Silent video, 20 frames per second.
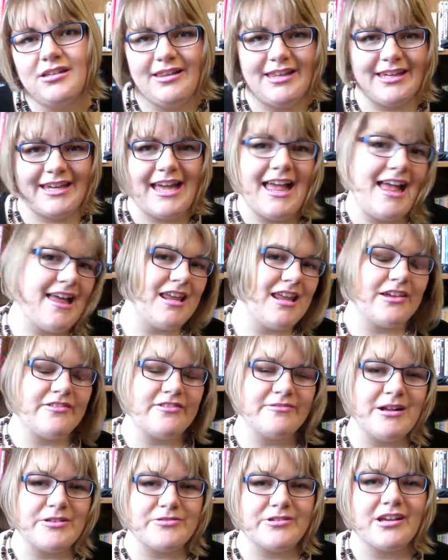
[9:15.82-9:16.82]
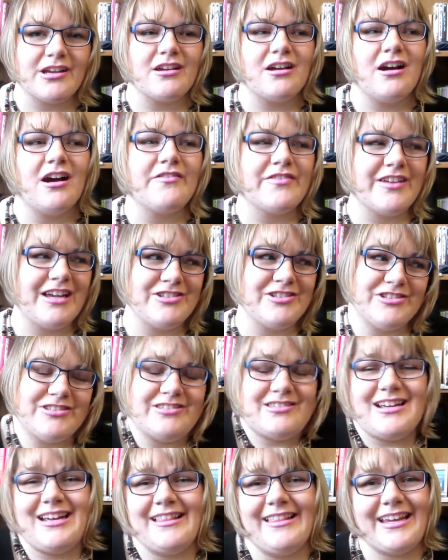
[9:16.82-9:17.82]
like a headache from not drinking coffee.
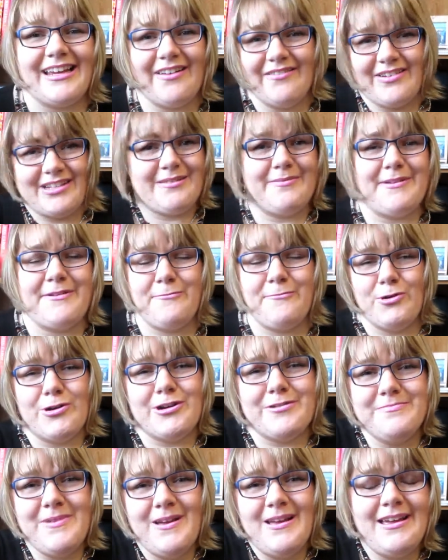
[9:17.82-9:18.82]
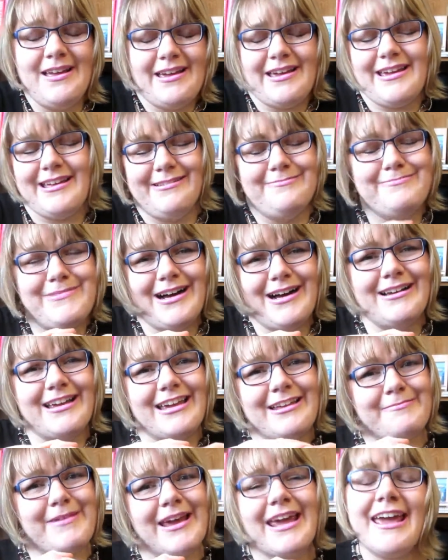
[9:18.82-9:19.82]
I like having something warm in a mug
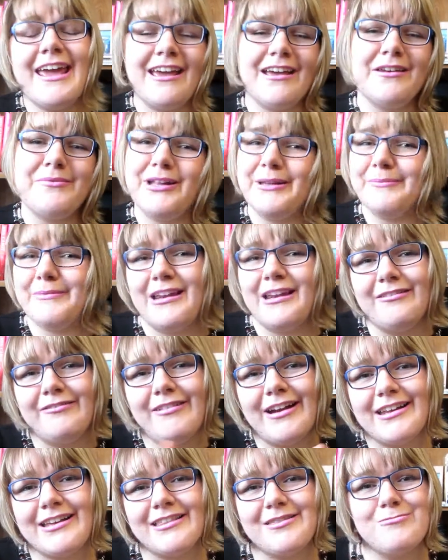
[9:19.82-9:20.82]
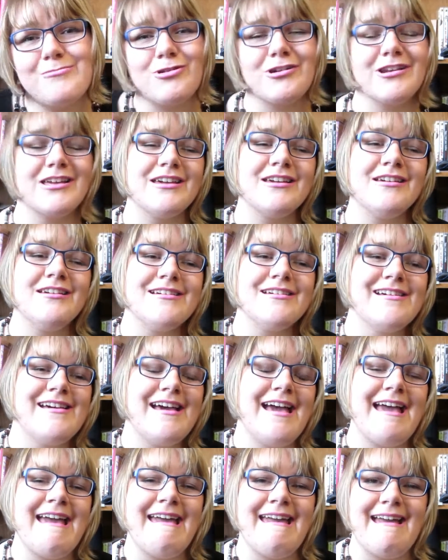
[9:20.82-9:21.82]
in my hand while I'm getting ready in the morning.
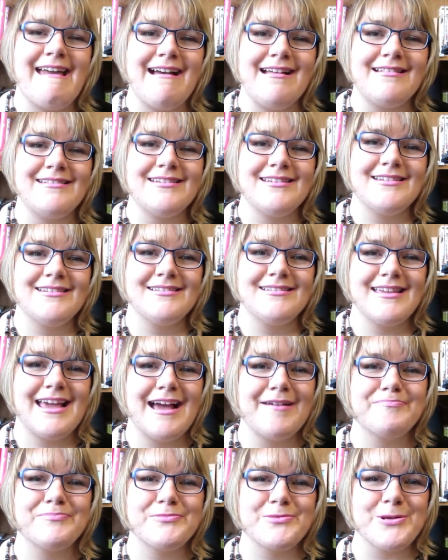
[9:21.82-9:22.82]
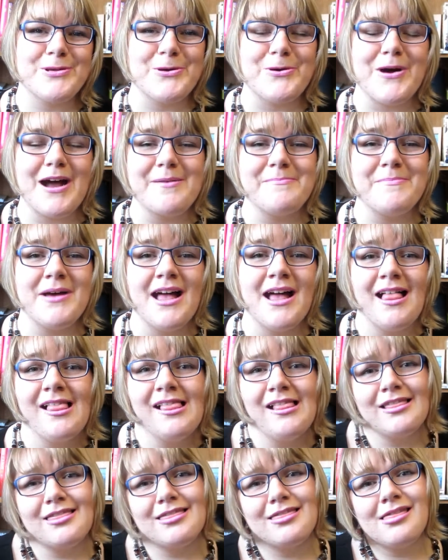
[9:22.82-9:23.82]
And yeah, so I'm
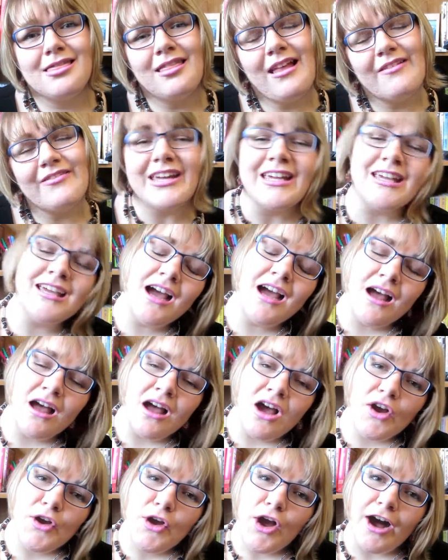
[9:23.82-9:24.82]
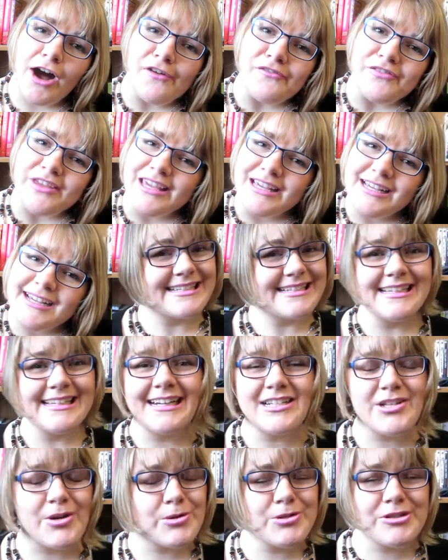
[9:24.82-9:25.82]
loving coffee. See,
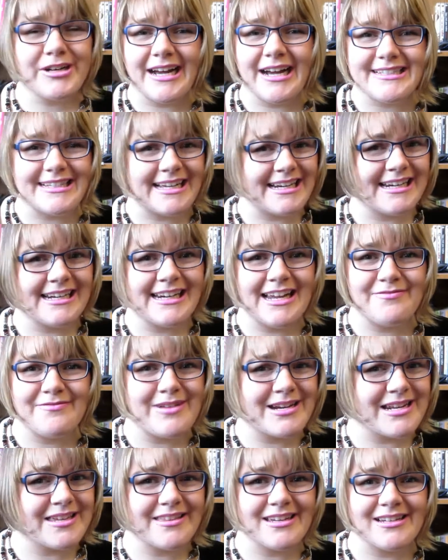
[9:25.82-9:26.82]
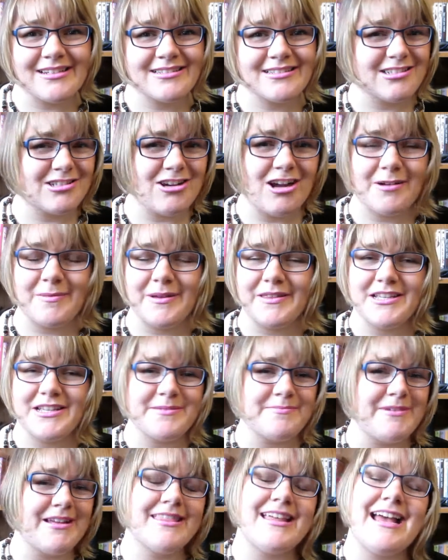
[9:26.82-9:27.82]
I told you guys I didn't have many things to talk about
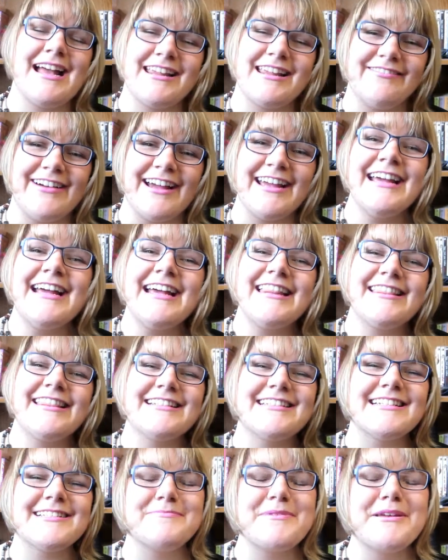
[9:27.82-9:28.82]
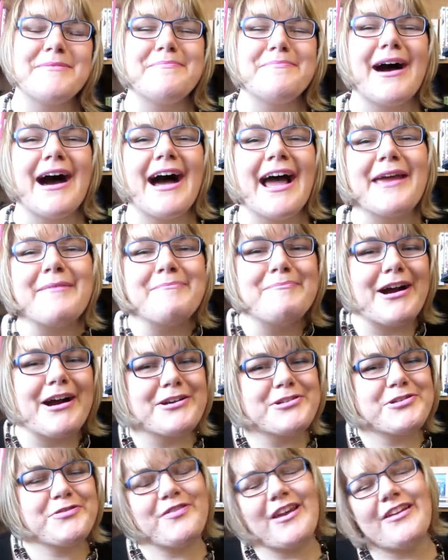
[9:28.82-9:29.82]
this month. Anyway, this has been my
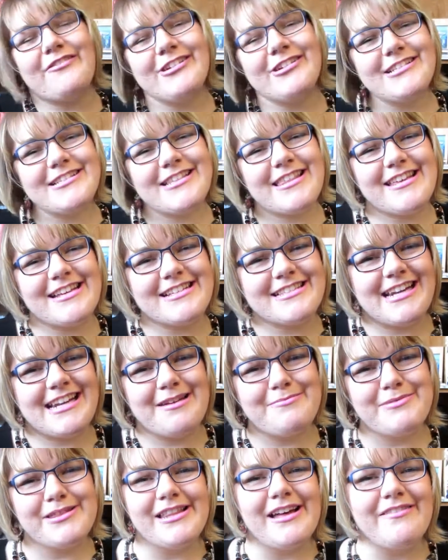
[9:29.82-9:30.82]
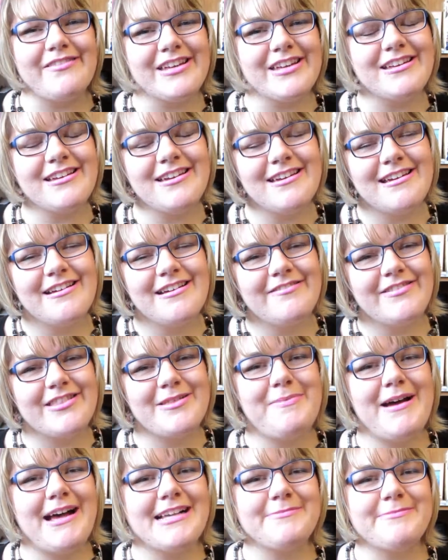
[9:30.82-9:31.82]
March favorites, the things that I've been loving for
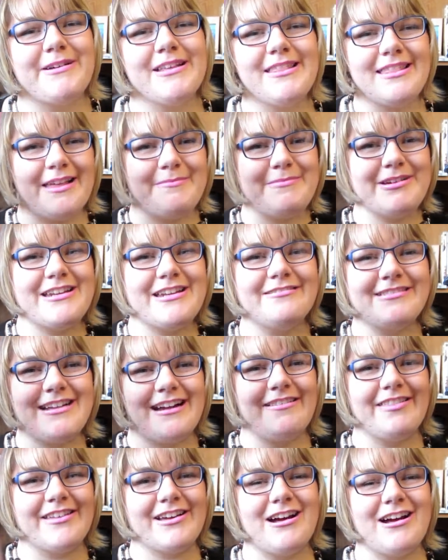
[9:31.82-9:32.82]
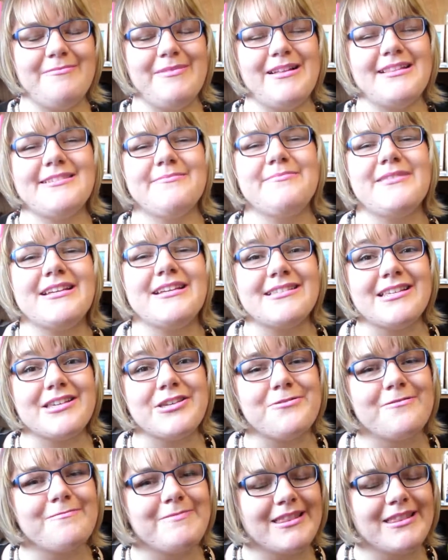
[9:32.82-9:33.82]
the past month. Let me know down in the comments some things that
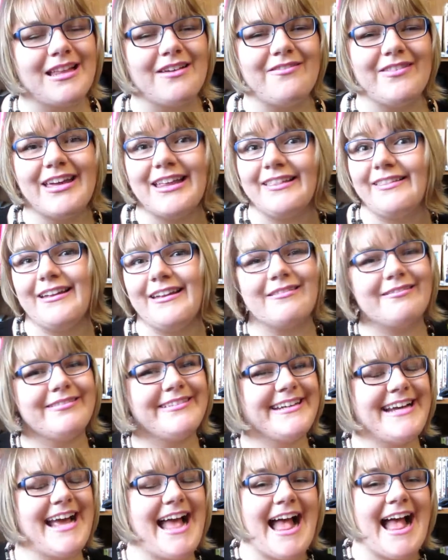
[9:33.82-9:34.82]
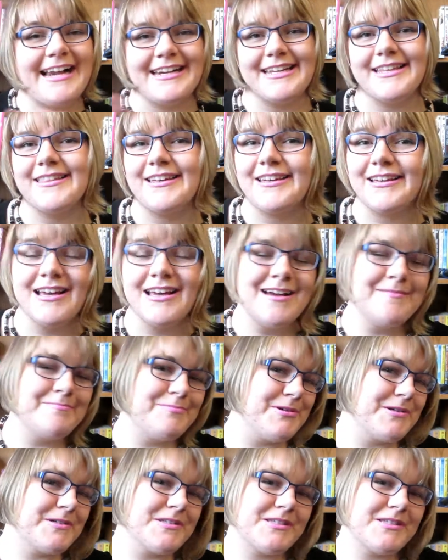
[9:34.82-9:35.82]
you've been loving. Literally anything.
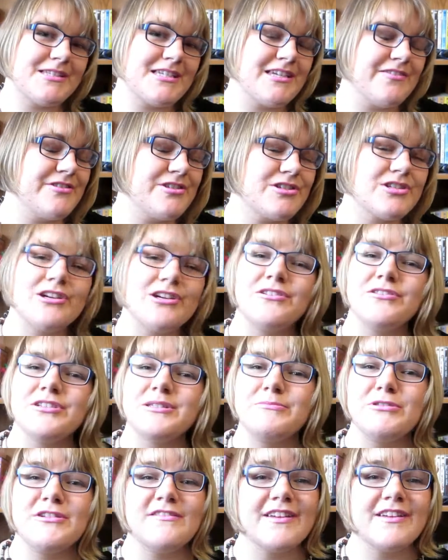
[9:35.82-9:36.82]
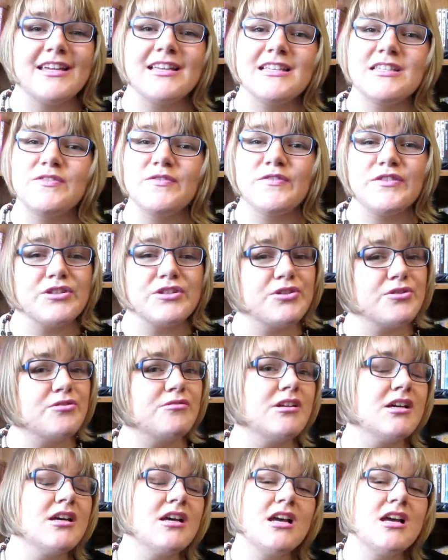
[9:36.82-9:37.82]
Books, TV shows, movies,
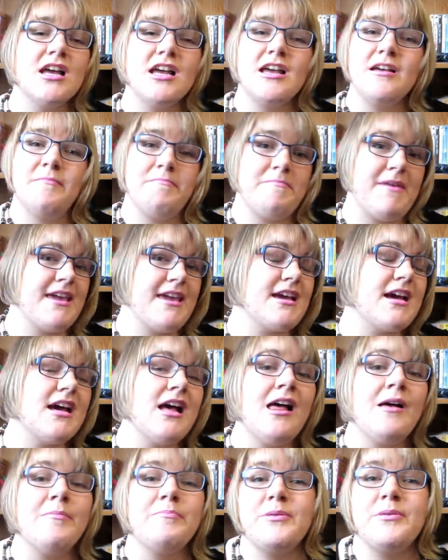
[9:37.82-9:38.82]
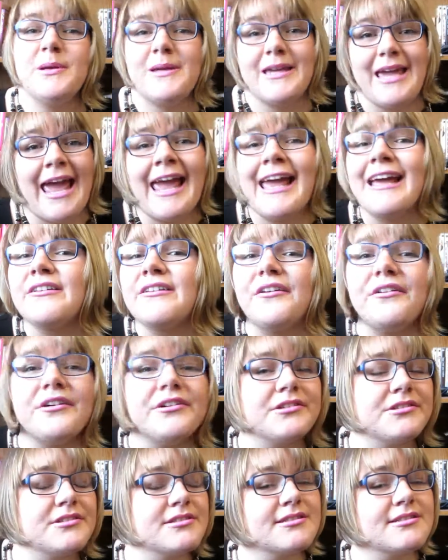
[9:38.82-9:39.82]
food, makeup,
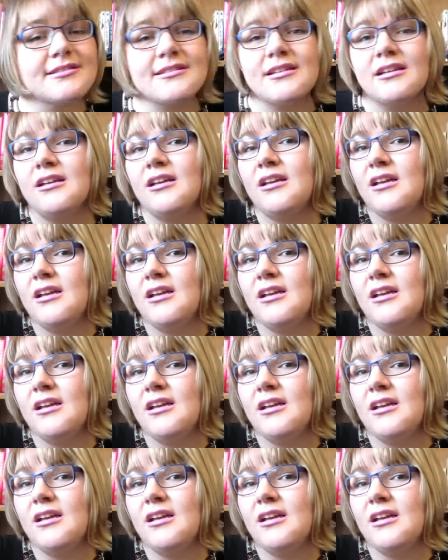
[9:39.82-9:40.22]
candles,